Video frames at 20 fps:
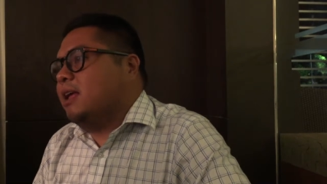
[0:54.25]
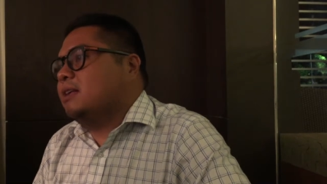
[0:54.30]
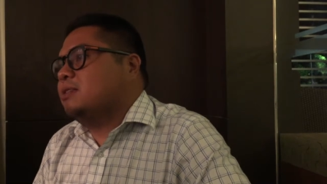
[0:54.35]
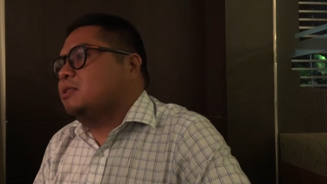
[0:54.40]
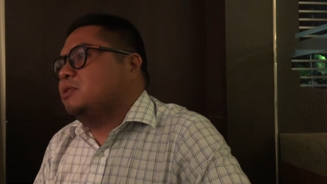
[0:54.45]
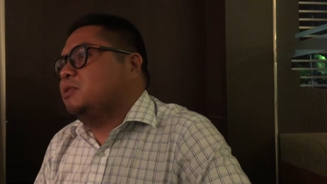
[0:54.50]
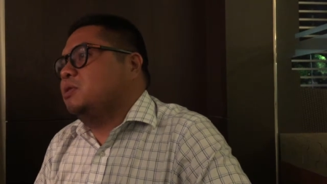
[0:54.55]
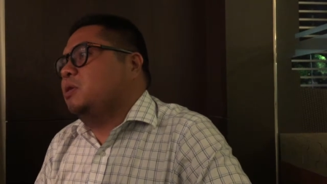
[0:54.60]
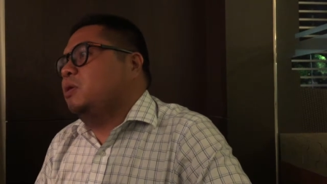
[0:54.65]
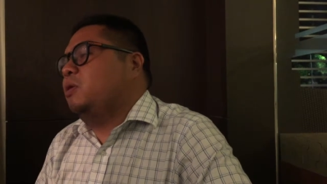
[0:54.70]

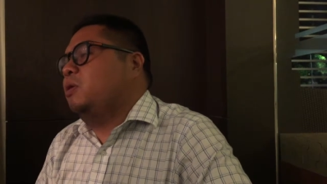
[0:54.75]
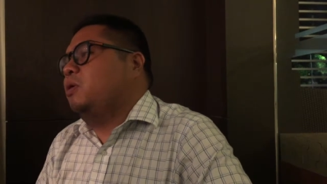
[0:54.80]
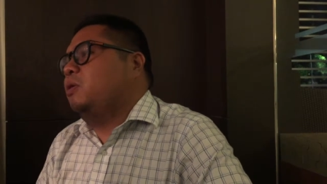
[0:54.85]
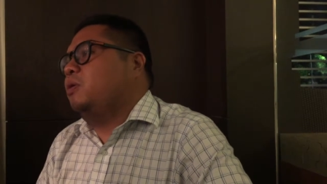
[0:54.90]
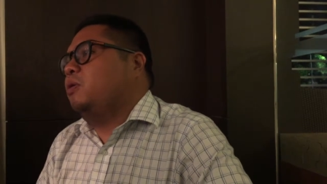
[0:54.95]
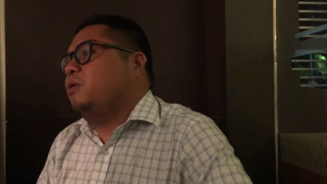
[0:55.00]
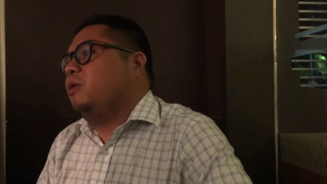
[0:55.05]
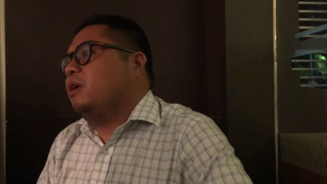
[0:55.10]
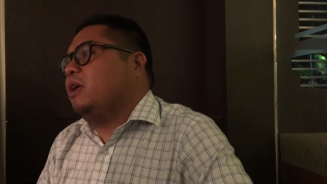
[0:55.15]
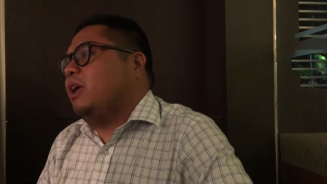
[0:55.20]

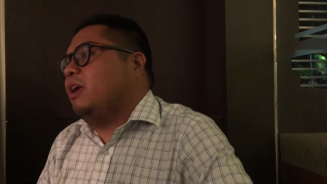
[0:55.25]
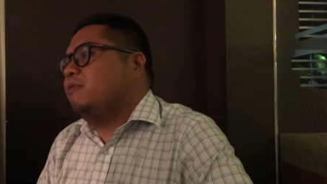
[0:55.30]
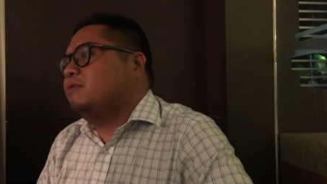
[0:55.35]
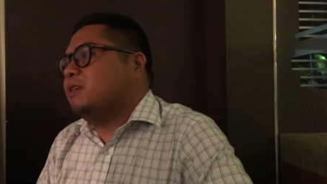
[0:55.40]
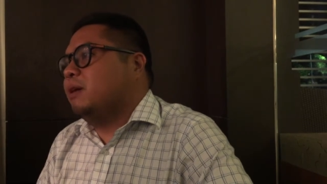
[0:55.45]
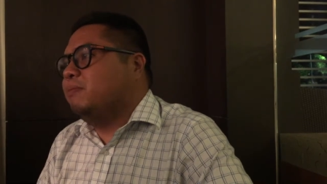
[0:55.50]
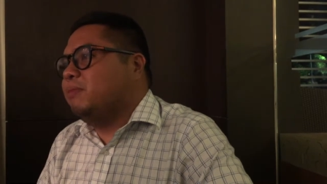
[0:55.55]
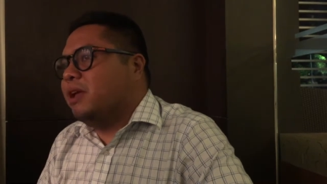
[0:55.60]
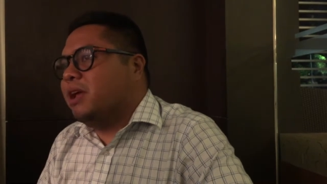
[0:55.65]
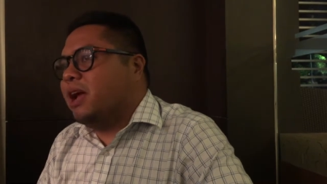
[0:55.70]
So if
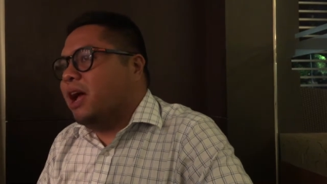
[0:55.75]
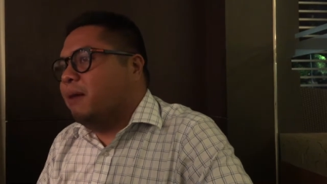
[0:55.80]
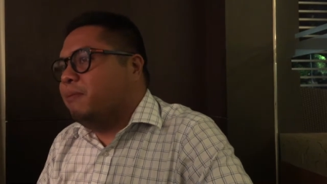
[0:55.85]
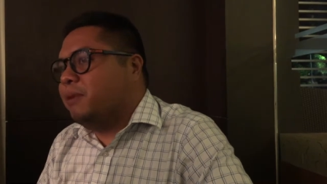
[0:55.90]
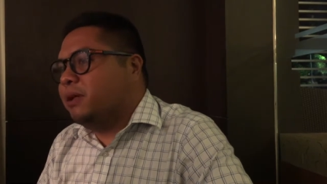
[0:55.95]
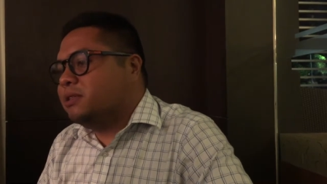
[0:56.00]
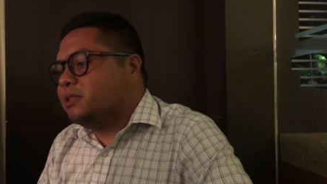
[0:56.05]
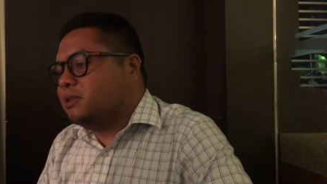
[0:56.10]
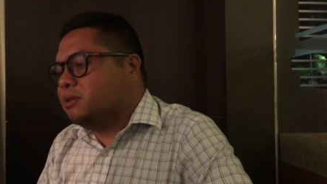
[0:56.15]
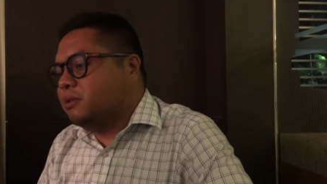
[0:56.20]
something
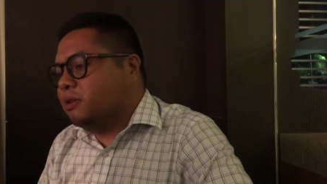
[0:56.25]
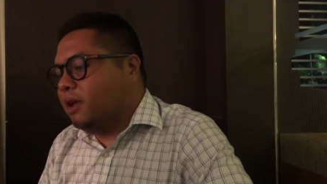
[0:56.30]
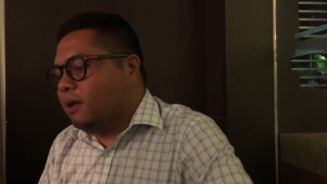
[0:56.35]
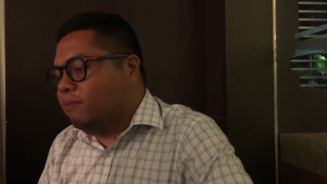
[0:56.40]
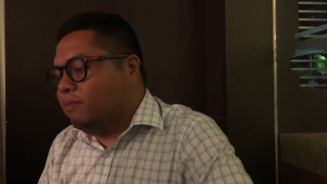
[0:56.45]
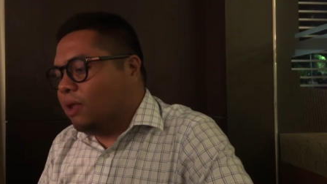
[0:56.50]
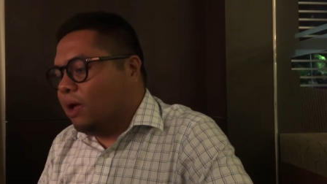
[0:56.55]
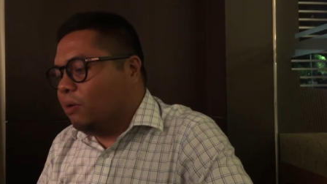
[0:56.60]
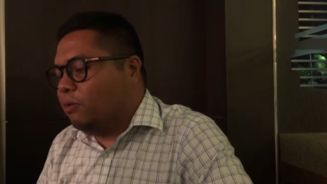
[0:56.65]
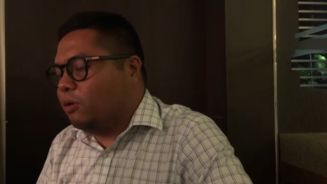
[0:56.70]
happens to
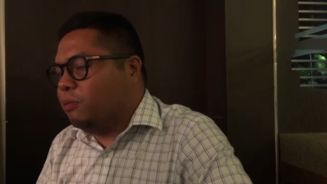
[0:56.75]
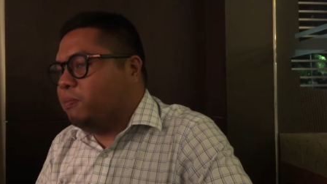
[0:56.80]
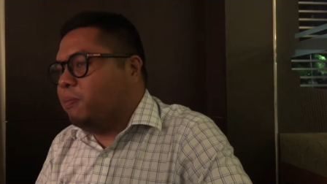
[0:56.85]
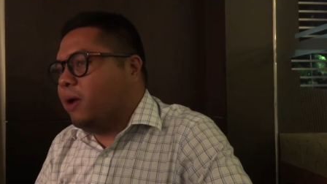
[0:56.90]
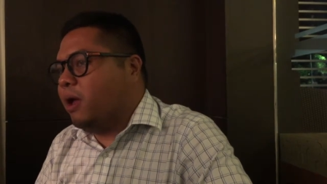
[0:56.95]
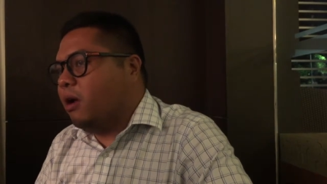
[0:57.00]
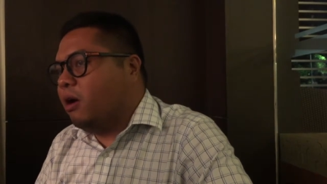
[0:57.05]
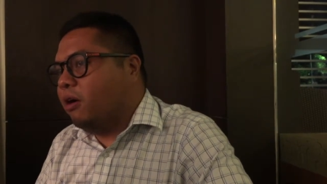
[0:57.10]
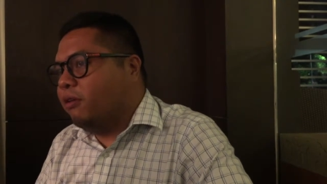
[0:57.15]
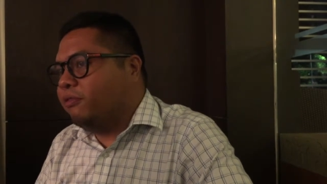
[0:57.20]
them, they would
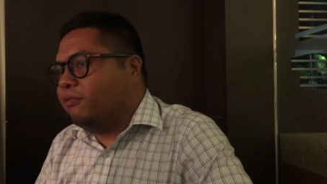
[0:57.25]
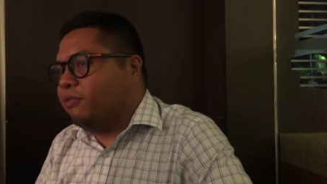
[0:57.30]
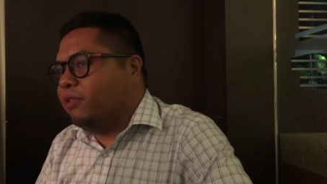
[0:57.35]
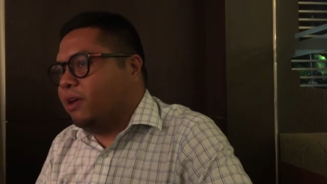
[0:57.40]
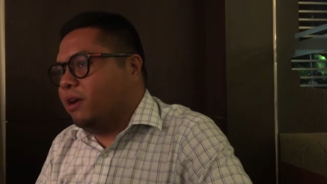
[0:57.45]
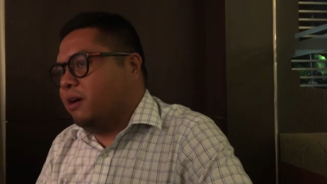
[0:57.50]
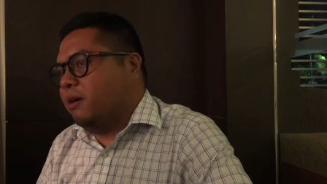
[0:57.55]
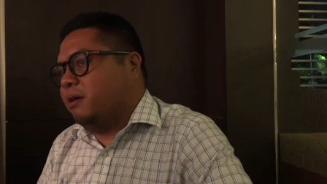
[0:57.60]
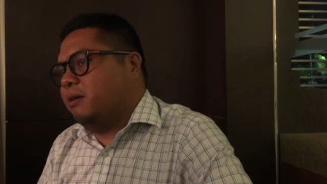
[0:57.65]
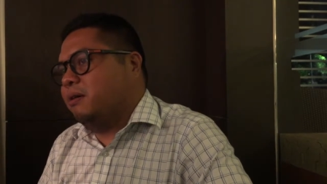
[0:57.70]
pay off
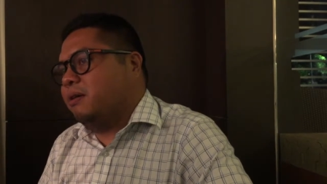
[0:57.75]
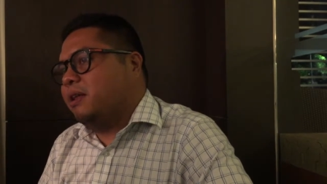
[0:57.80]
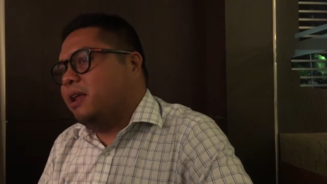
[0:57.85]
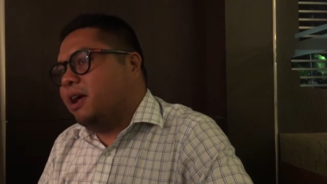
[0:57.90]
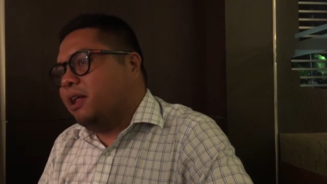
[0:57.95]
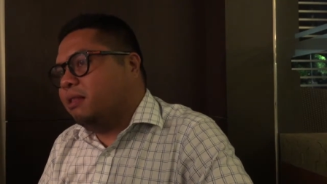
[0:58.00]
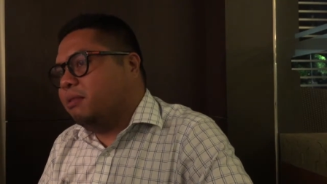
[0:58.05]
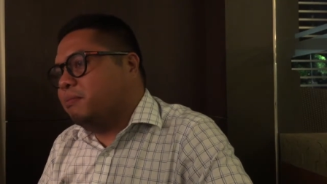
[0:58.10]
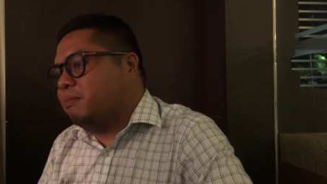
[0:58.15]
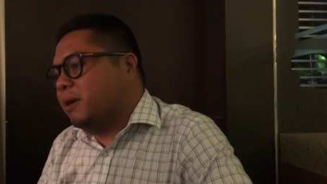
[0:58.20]
their
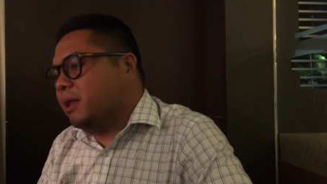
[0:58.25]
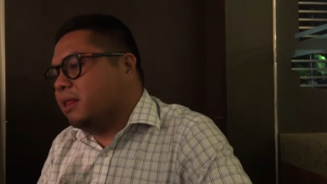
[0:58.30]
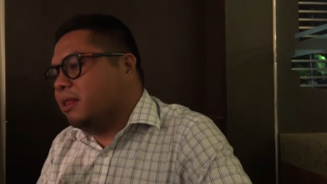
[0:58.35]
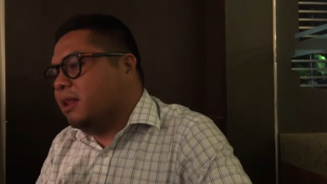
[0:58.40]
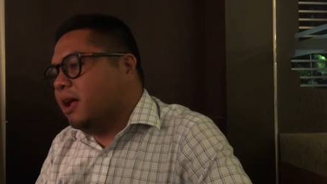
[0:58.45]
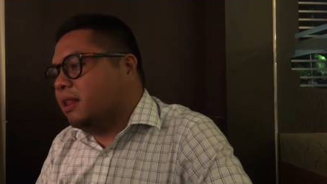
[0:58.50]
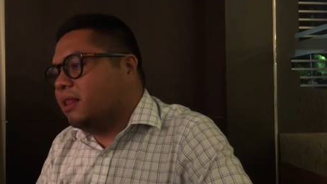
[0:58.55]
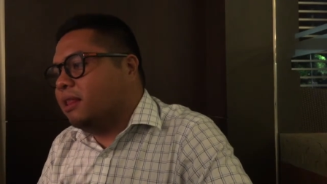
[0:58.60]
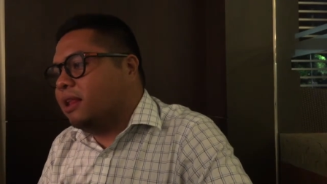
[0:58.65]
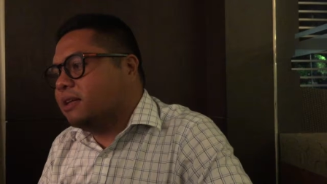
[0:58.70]
debt
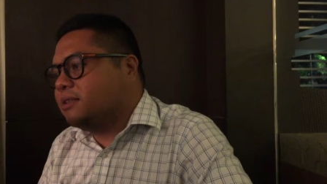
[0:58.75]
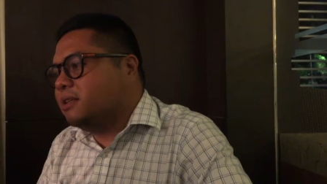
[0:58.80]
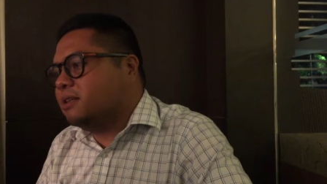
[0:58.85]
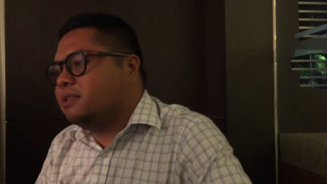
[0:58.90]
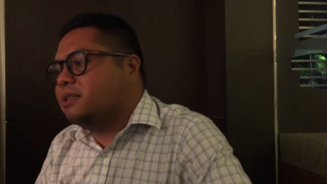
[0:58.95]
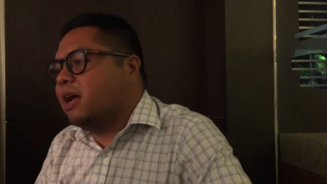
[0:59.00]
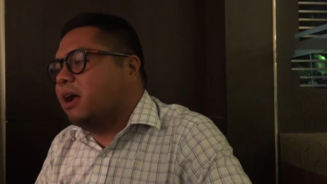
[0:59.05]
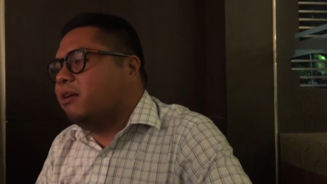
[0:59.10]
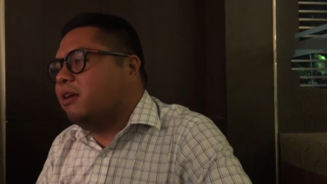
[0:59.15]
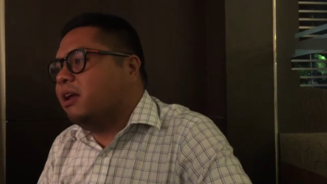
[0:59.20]
but not
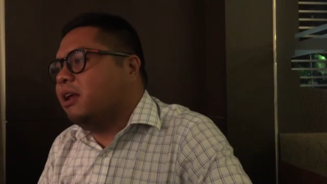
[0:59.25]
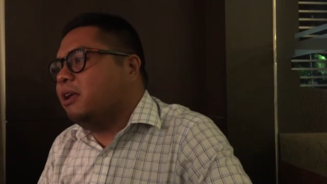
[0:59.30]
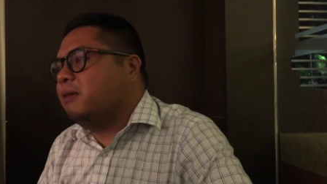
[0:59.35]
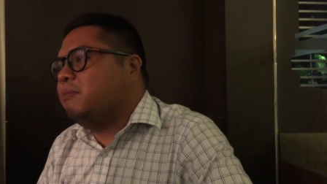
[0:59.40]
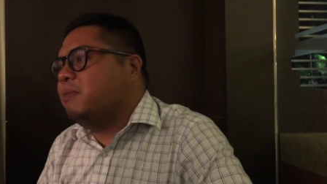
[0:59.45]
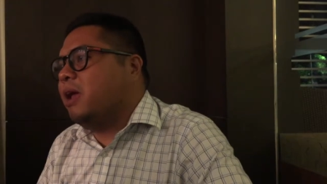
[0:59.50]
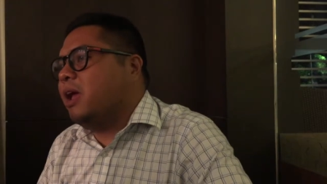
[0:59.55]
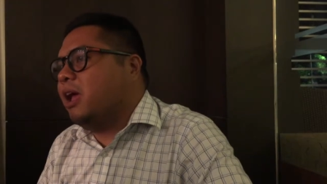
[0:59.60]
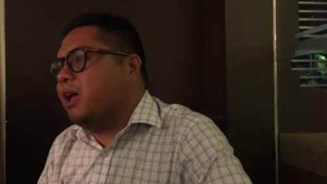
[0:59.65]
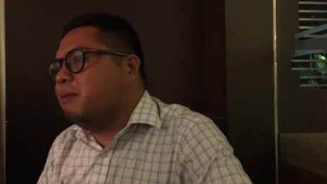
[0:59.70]
necessarily
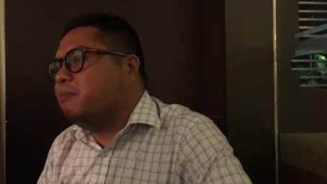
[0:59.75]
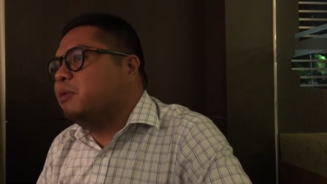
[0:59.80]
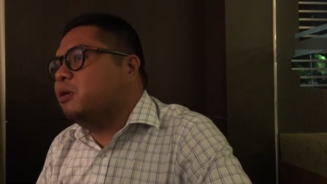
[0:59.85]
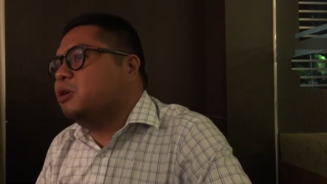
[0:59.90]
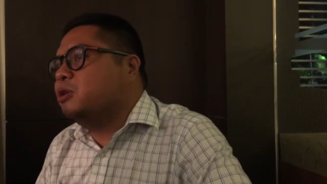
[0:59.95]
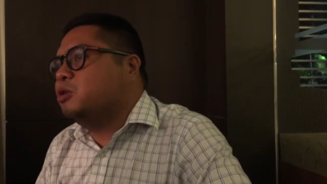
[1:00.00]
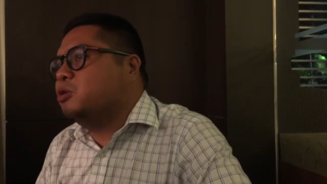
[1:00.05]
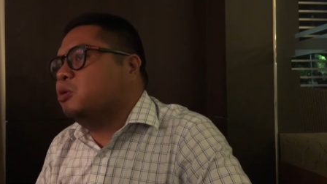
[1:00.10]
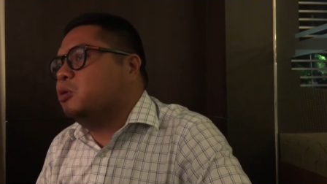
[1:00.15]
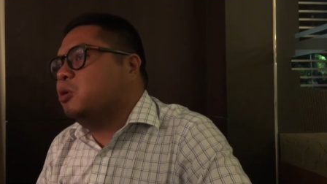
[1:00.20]
be
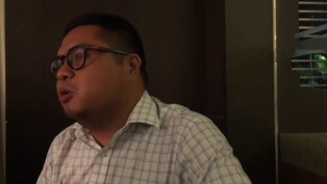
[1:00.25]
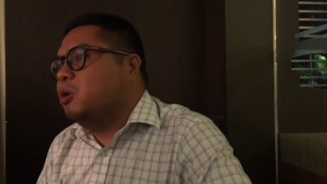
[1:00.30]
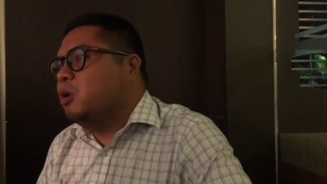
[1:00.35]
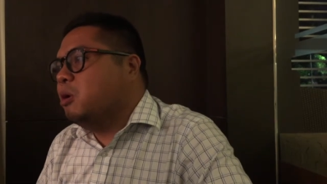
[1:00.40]
able to